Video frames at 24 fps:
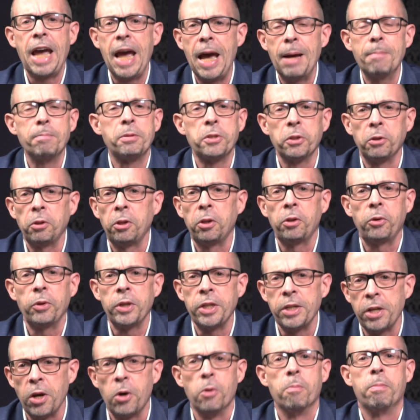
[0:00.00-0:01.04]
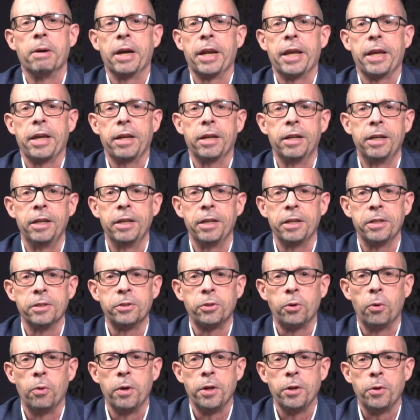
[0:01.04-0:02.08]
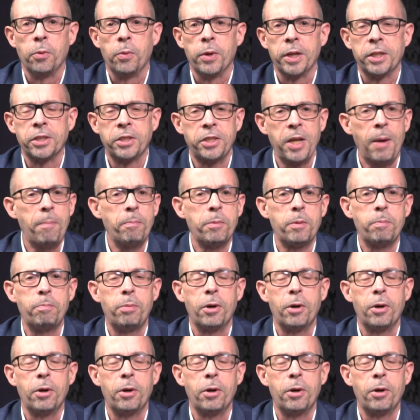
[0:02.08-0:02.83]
absolutely nobody is going to accept,